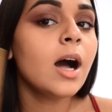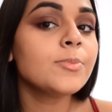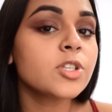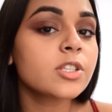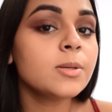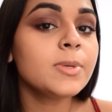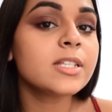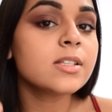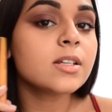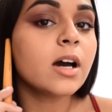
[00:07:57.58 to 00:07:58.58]
I'm just going to
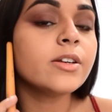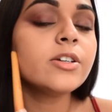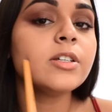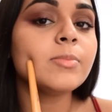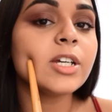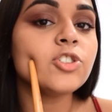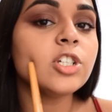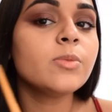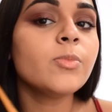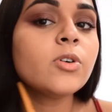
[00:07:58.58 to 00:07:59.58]
place it underneath my
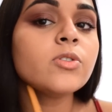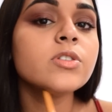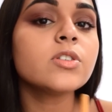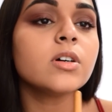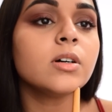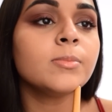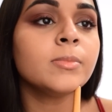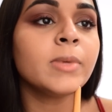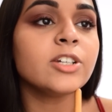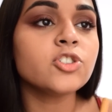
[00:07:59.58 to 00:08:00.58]
cheekbones,
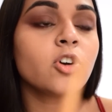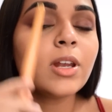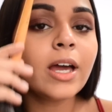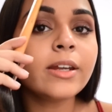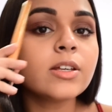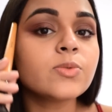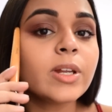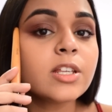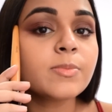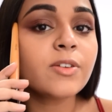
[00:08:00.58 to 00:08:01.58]
my jawline, as well as my